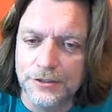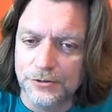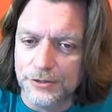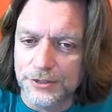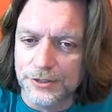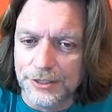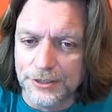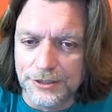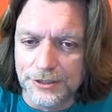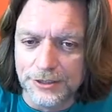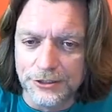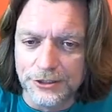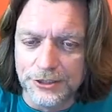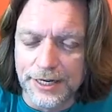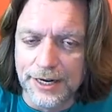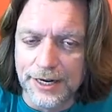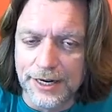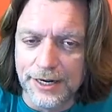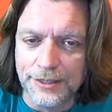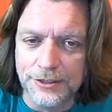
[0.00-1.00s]
resistors
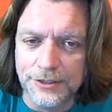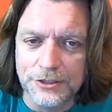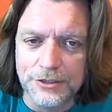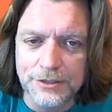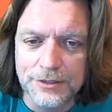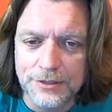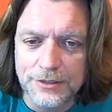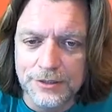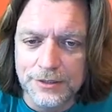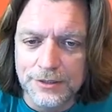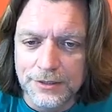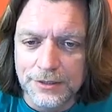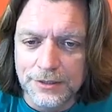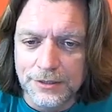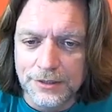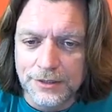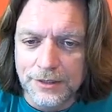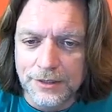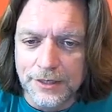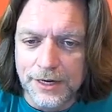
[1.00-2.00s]
change,
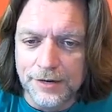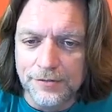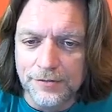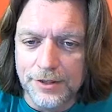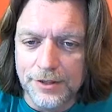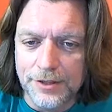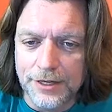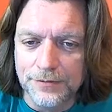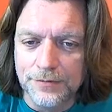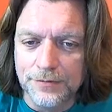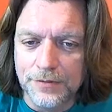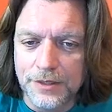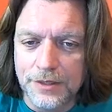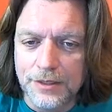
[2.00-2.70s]
everything.